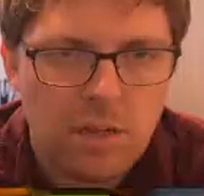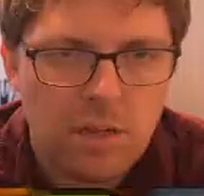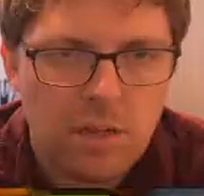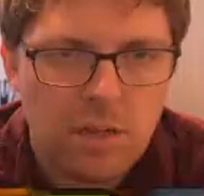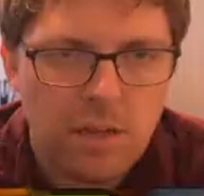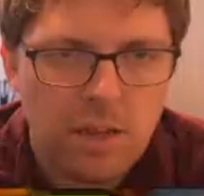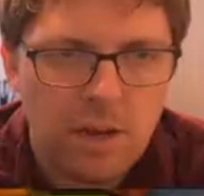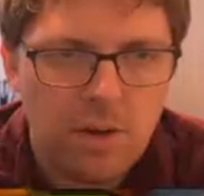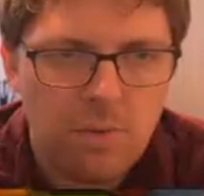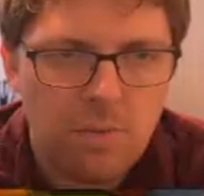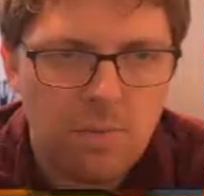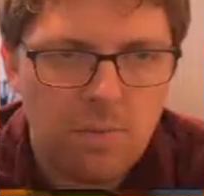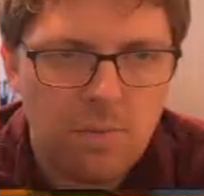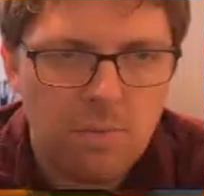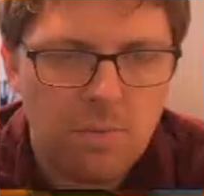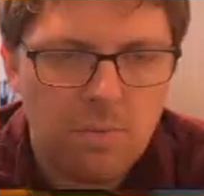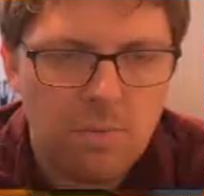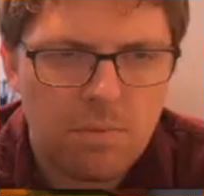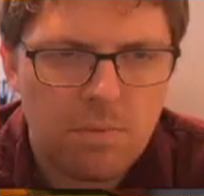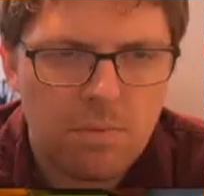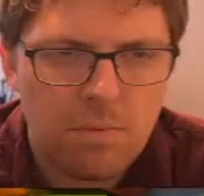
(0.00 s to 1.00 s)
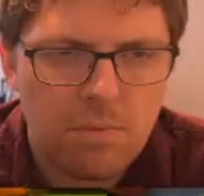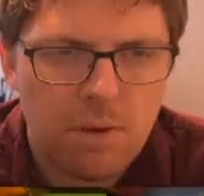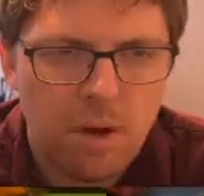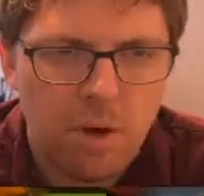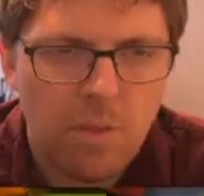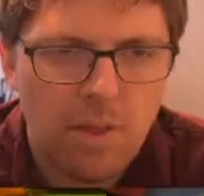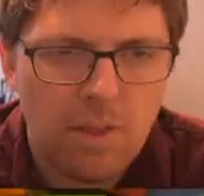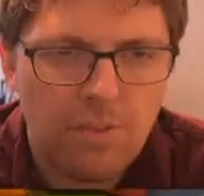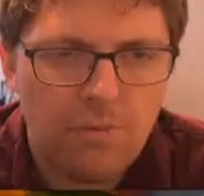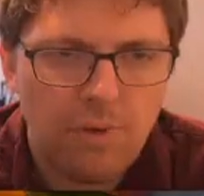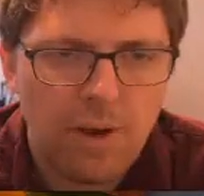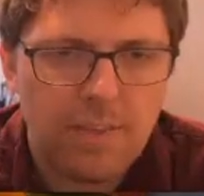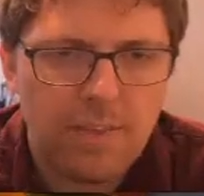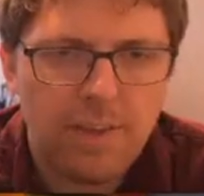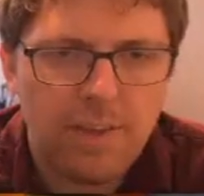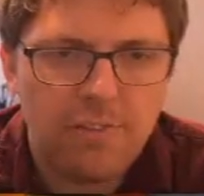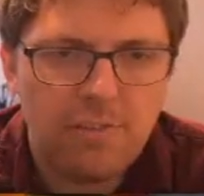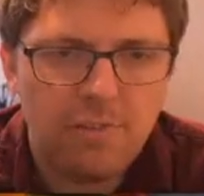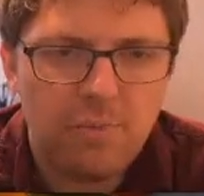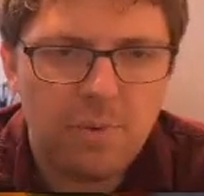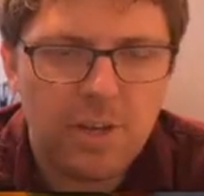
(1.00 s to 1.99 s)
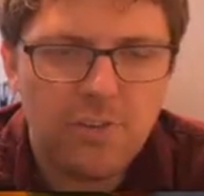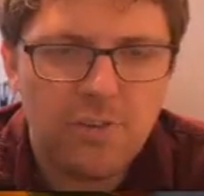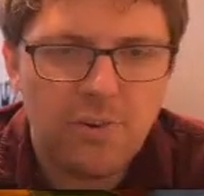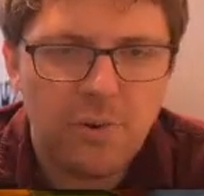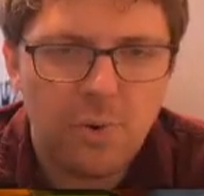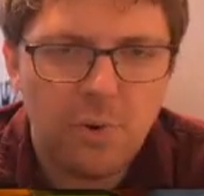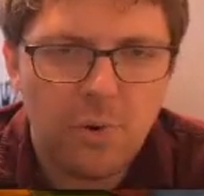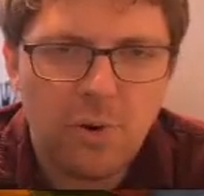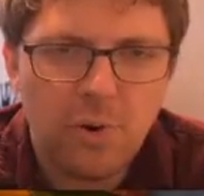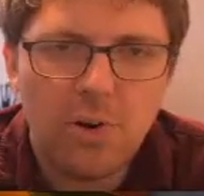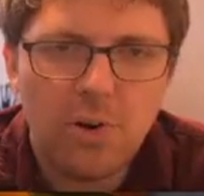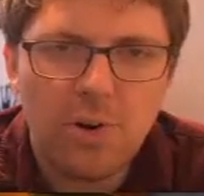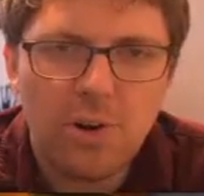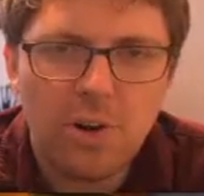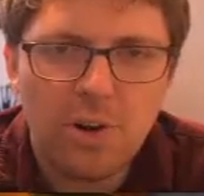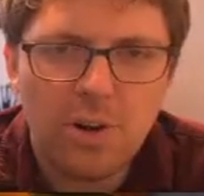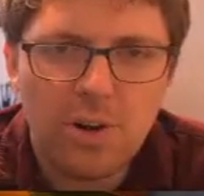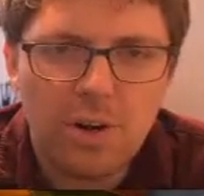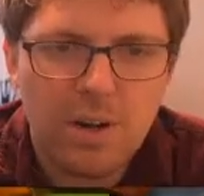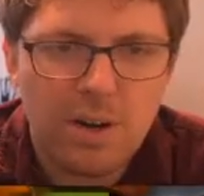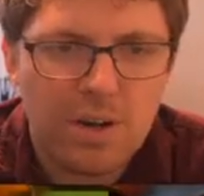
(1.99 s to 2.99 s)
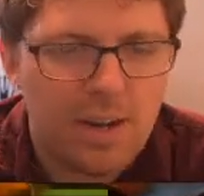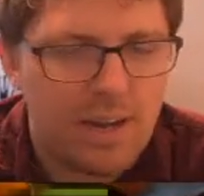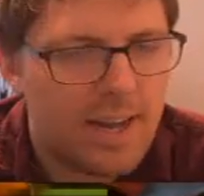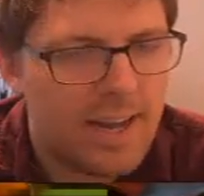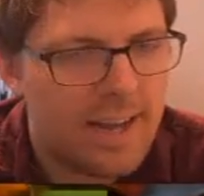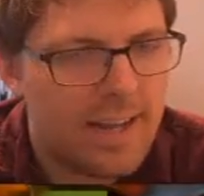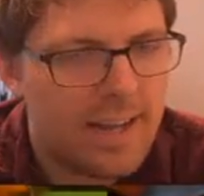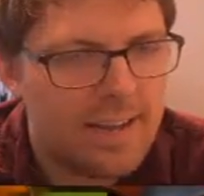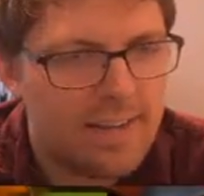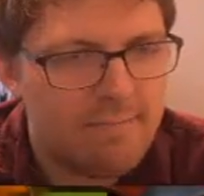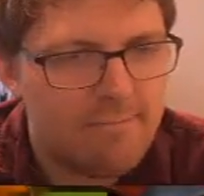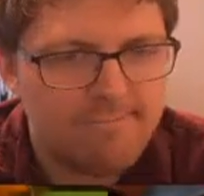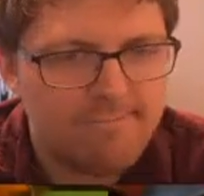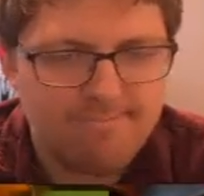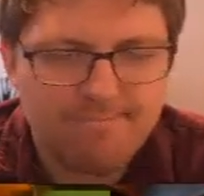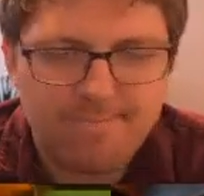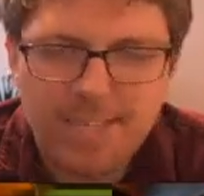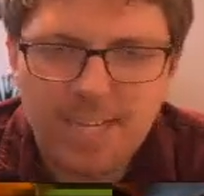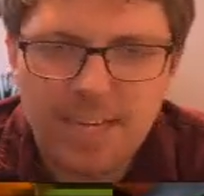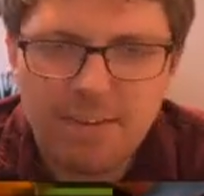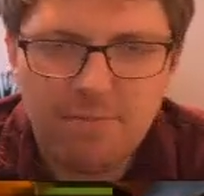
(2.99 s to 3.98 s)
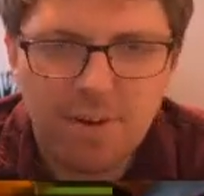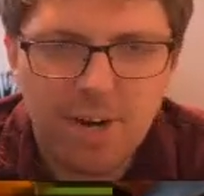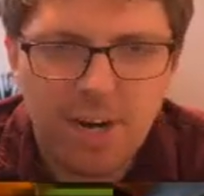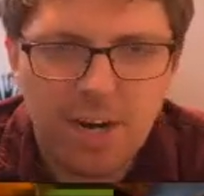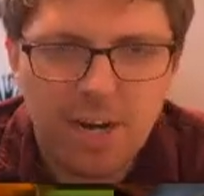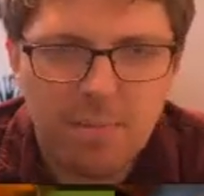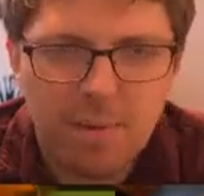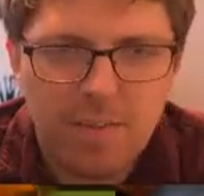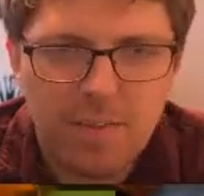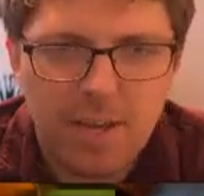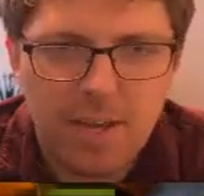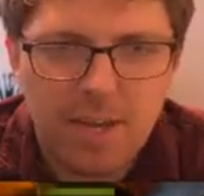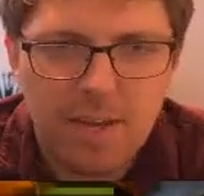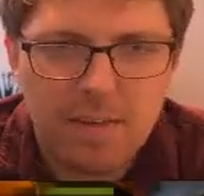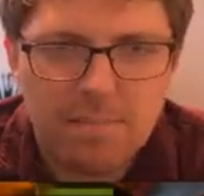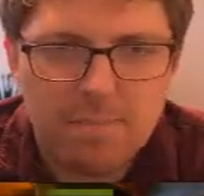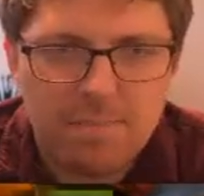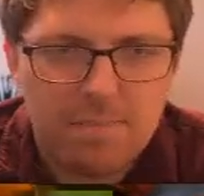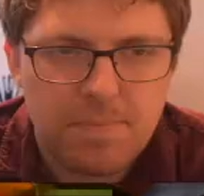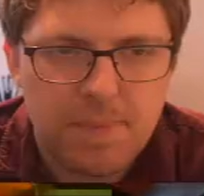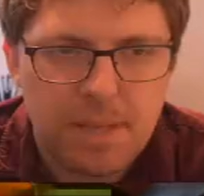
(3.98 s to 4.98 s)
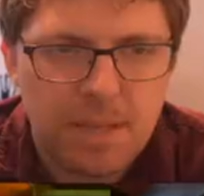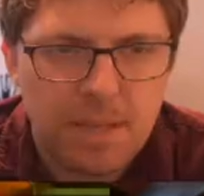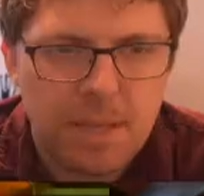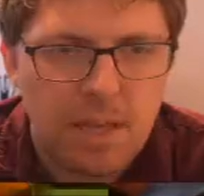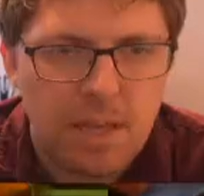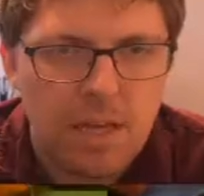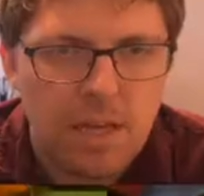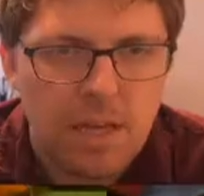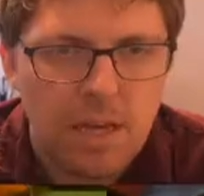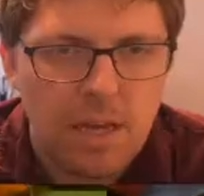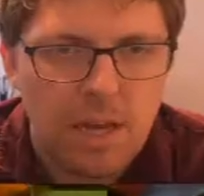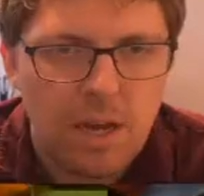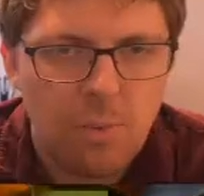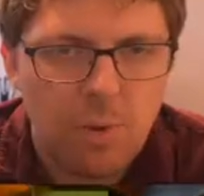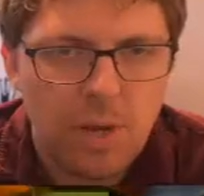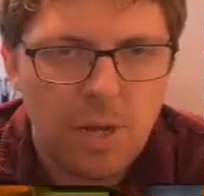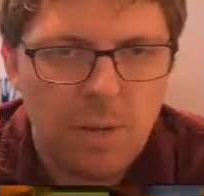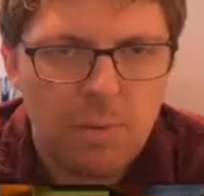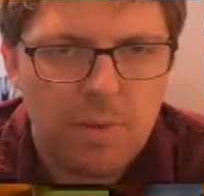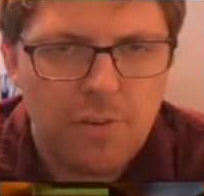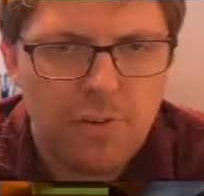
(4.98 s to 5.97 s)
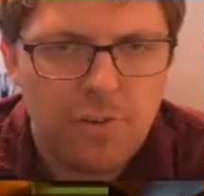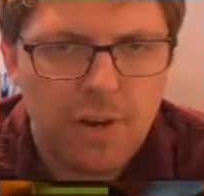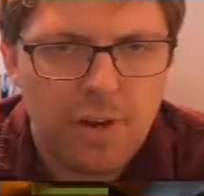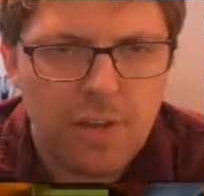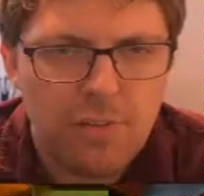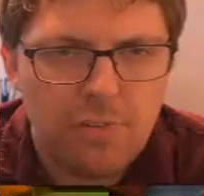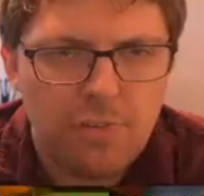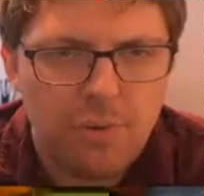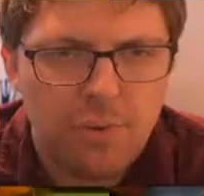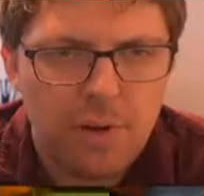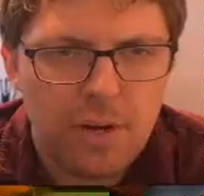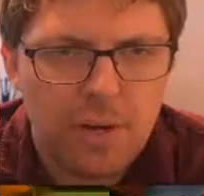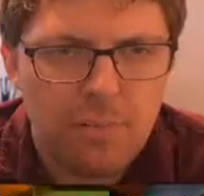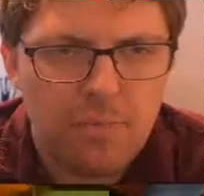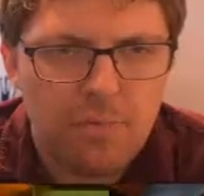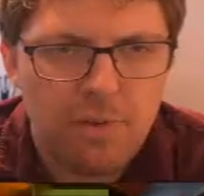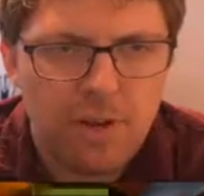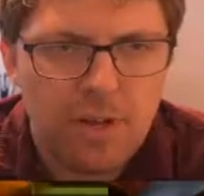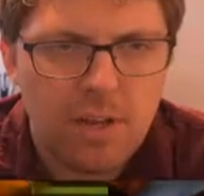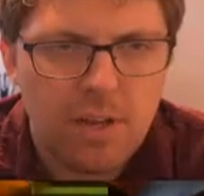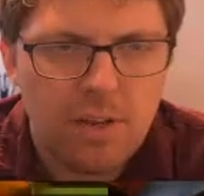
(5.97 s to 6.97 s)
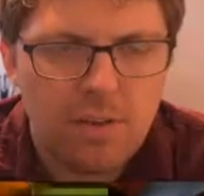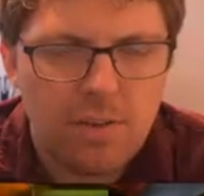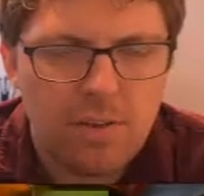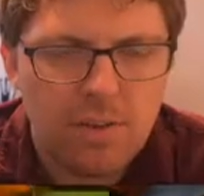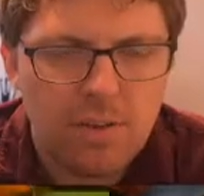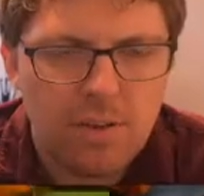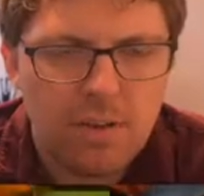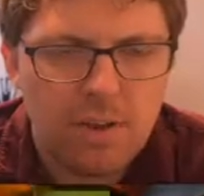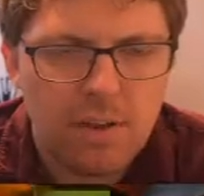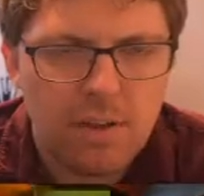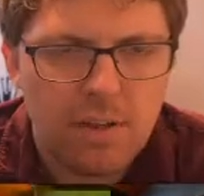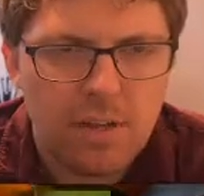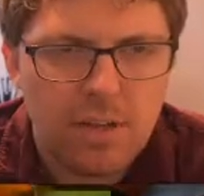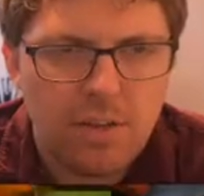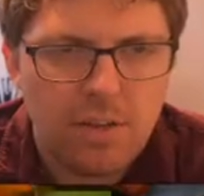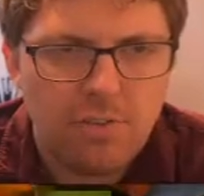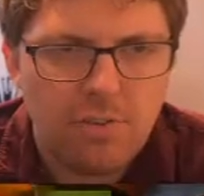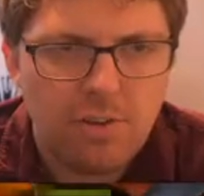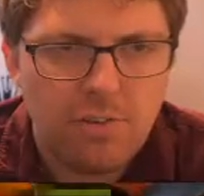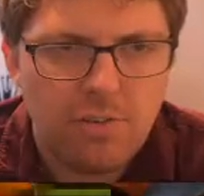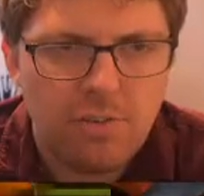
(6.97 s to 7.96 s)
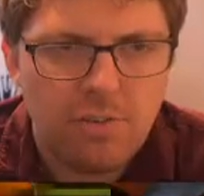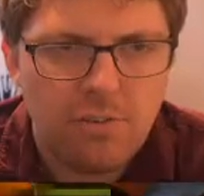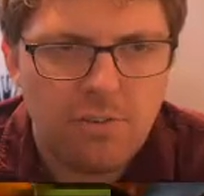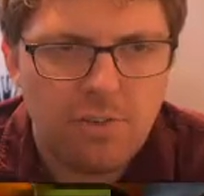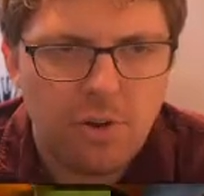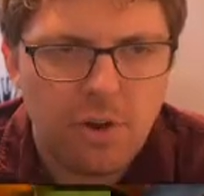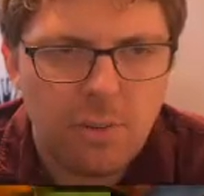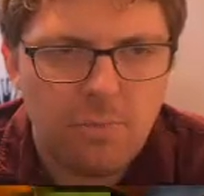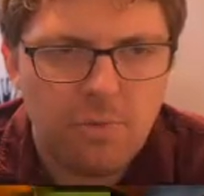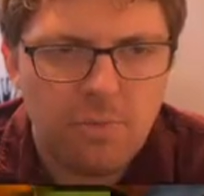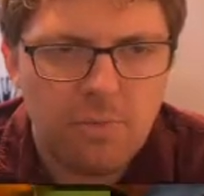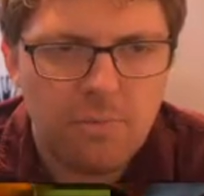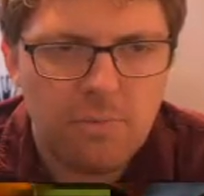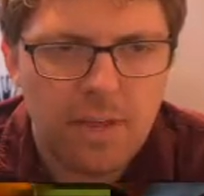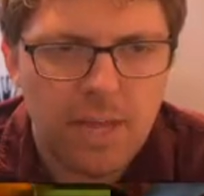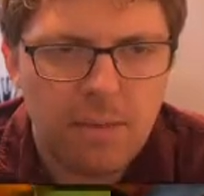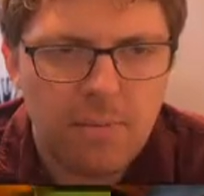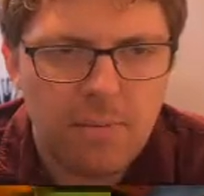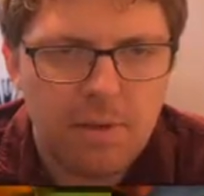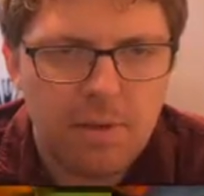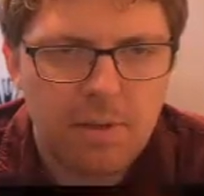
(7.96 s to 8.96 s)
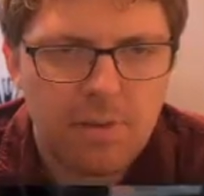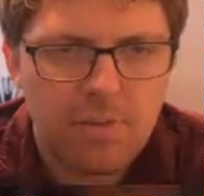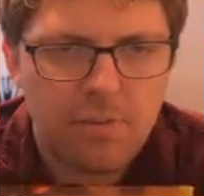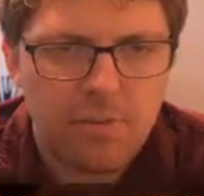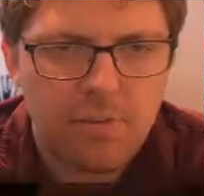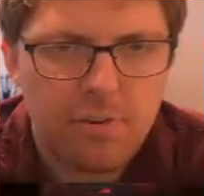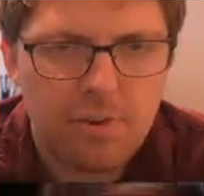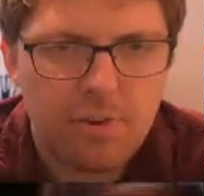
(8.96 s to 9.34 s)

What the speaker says: Now, oh, that's right, they switch order. I had forgotten about that. We can put the Train Steward up front just to soak up some damage.